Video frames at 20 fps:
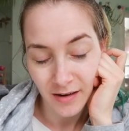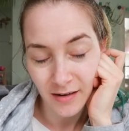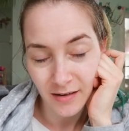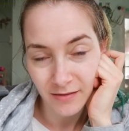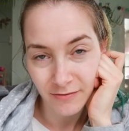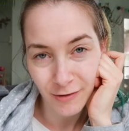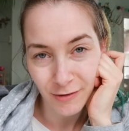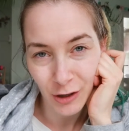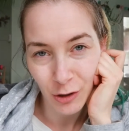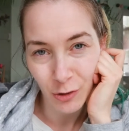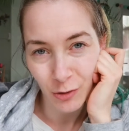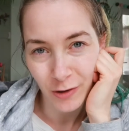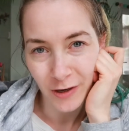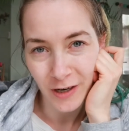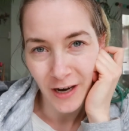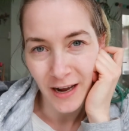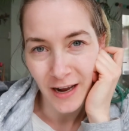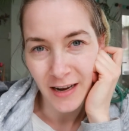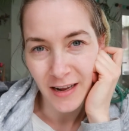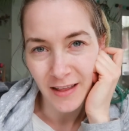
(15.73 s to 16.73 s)
record
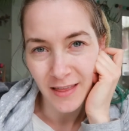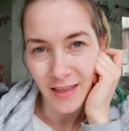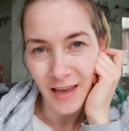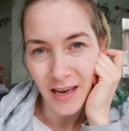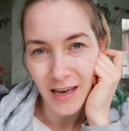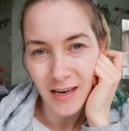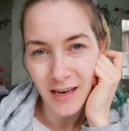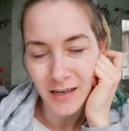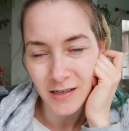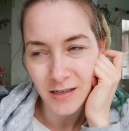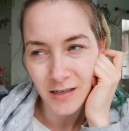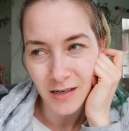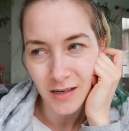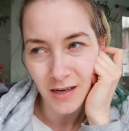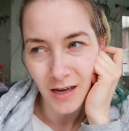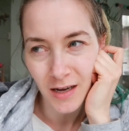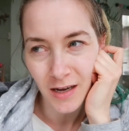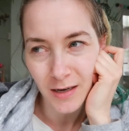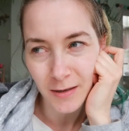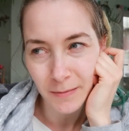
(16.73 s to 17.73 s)
anything
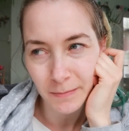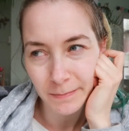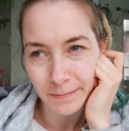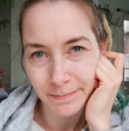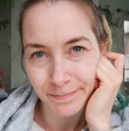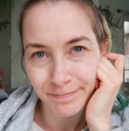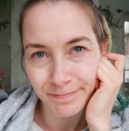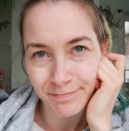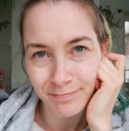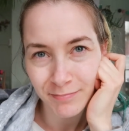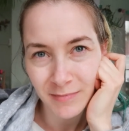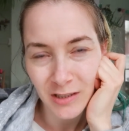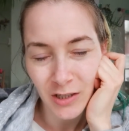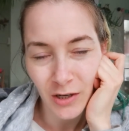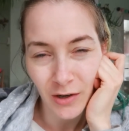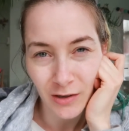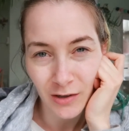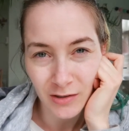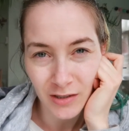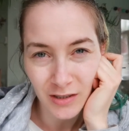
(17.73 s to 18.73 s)
yesterday,
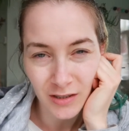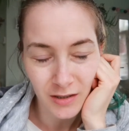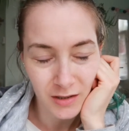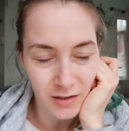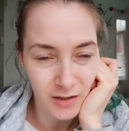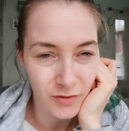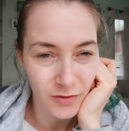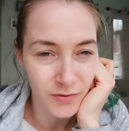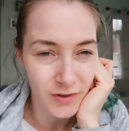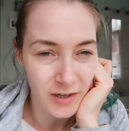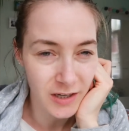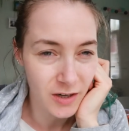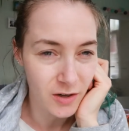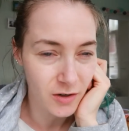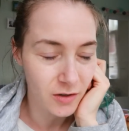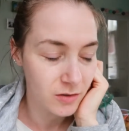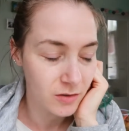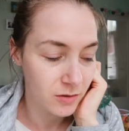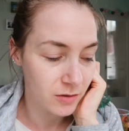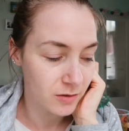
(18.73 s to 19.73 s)
so there's no
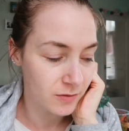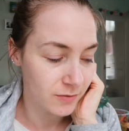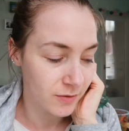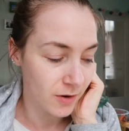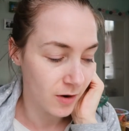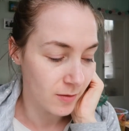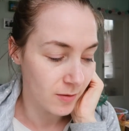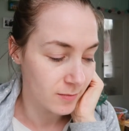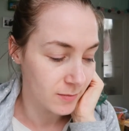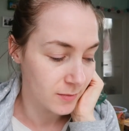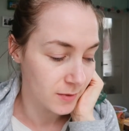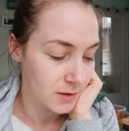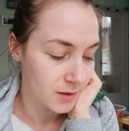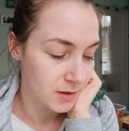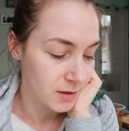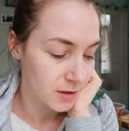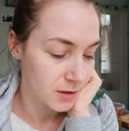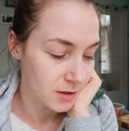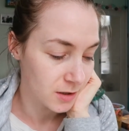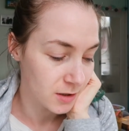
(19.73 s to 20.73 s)
video from
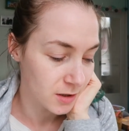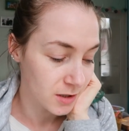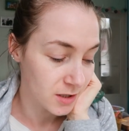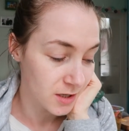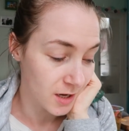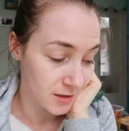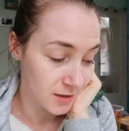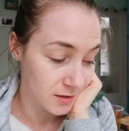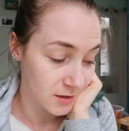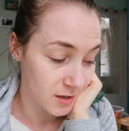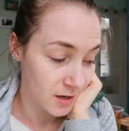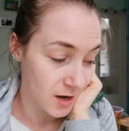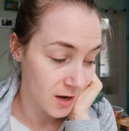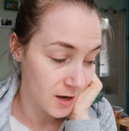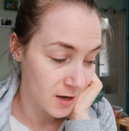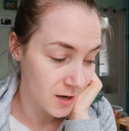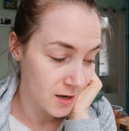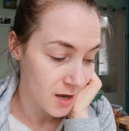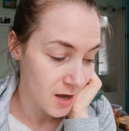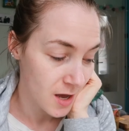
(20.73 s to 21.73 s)

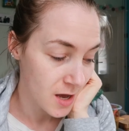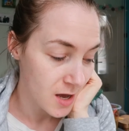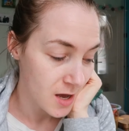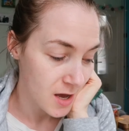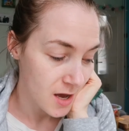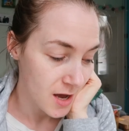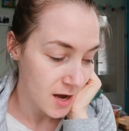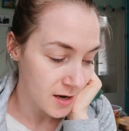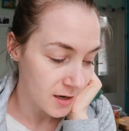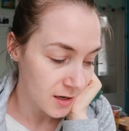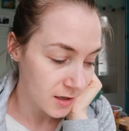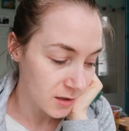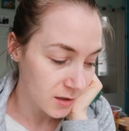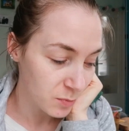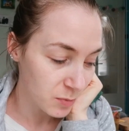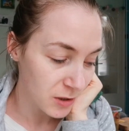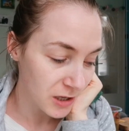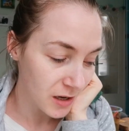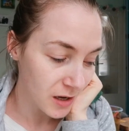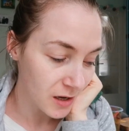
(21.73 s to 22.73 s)
yesterday, and that's
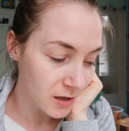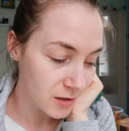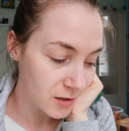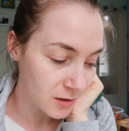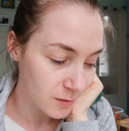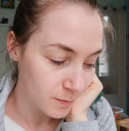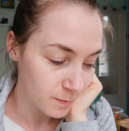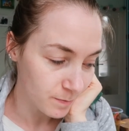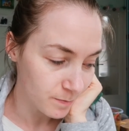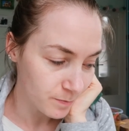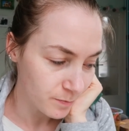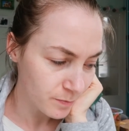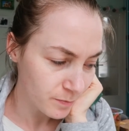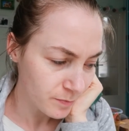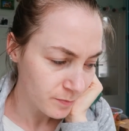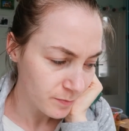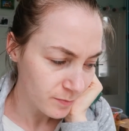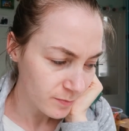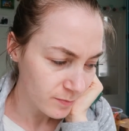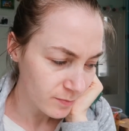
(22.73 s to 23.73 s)
because
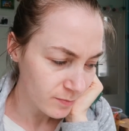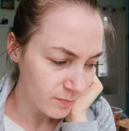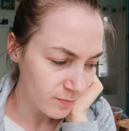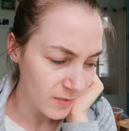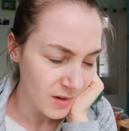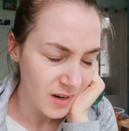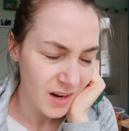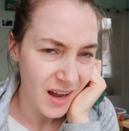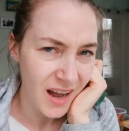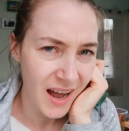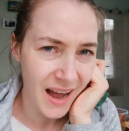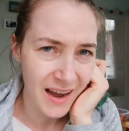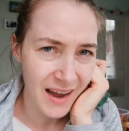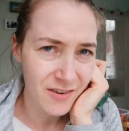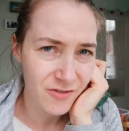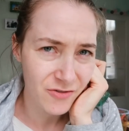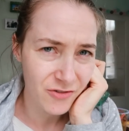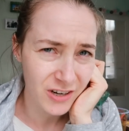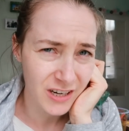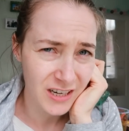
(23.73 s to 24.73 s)
I
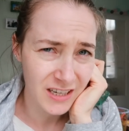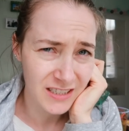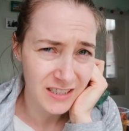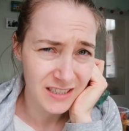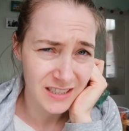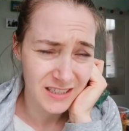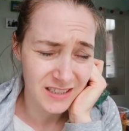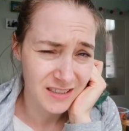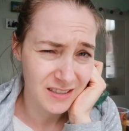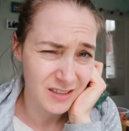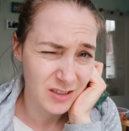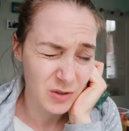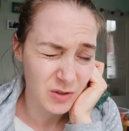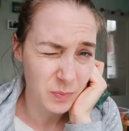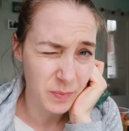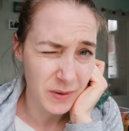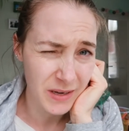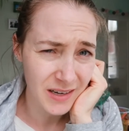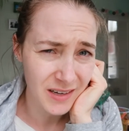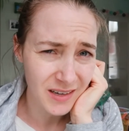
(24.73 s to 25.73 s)
really didn't
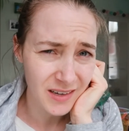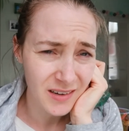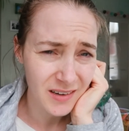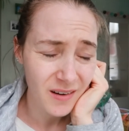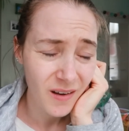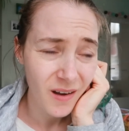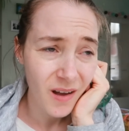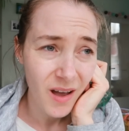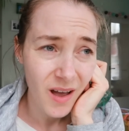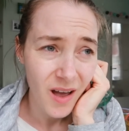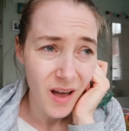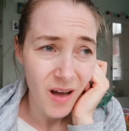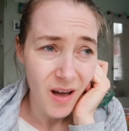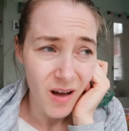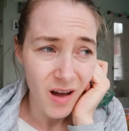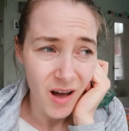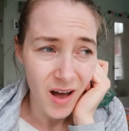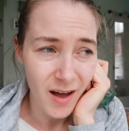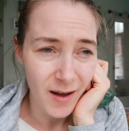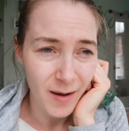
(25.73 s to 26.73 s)
spin
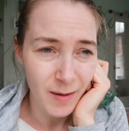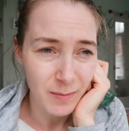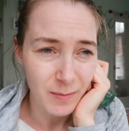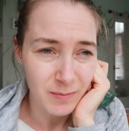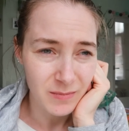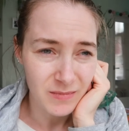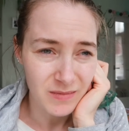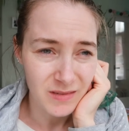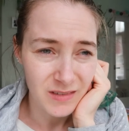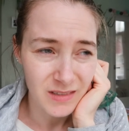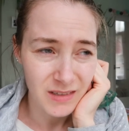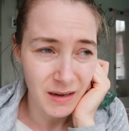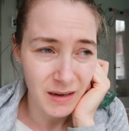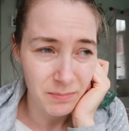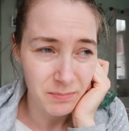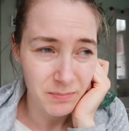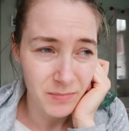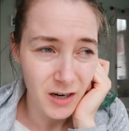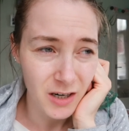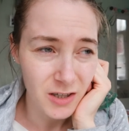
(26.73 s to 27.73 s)
that
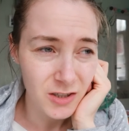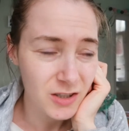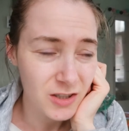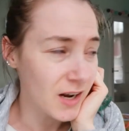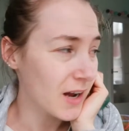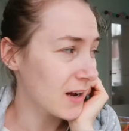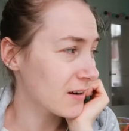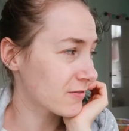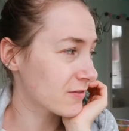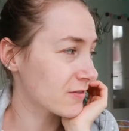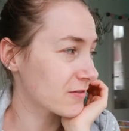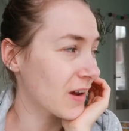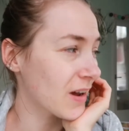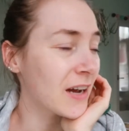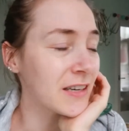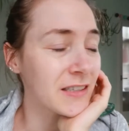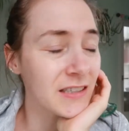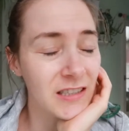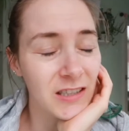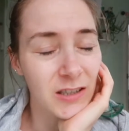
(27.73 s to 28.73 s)
much. I
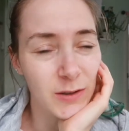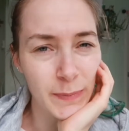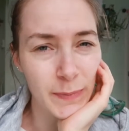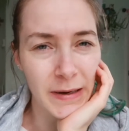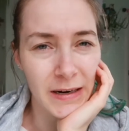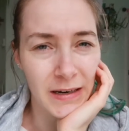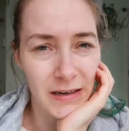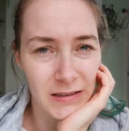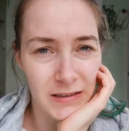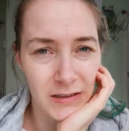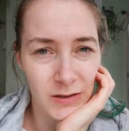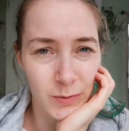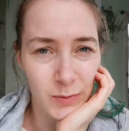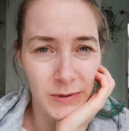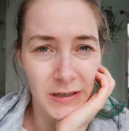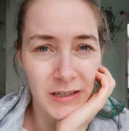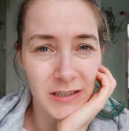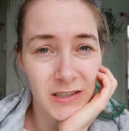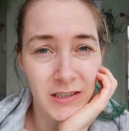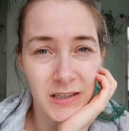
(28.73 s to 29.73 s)
did spin a little
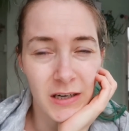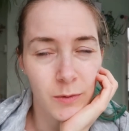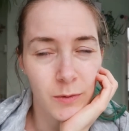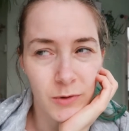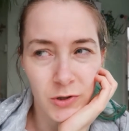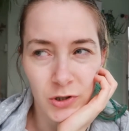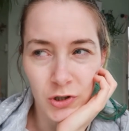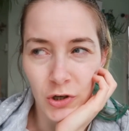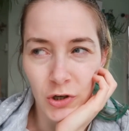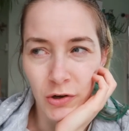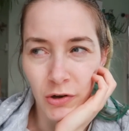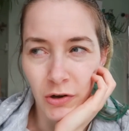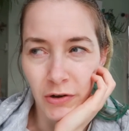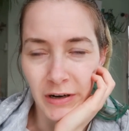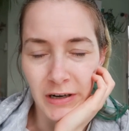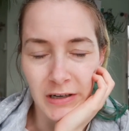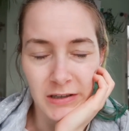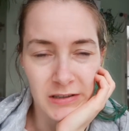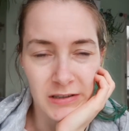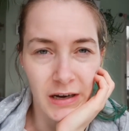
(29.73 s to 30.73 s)
bit and I will show you
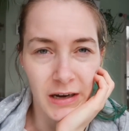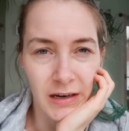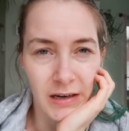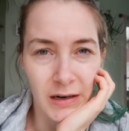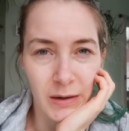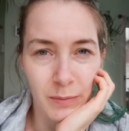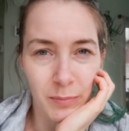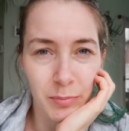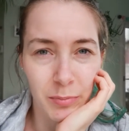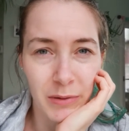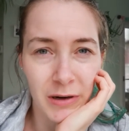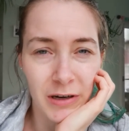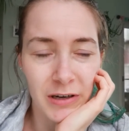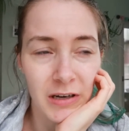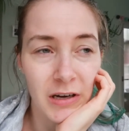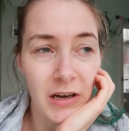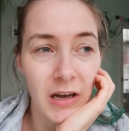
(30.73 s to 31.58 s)
in a second, but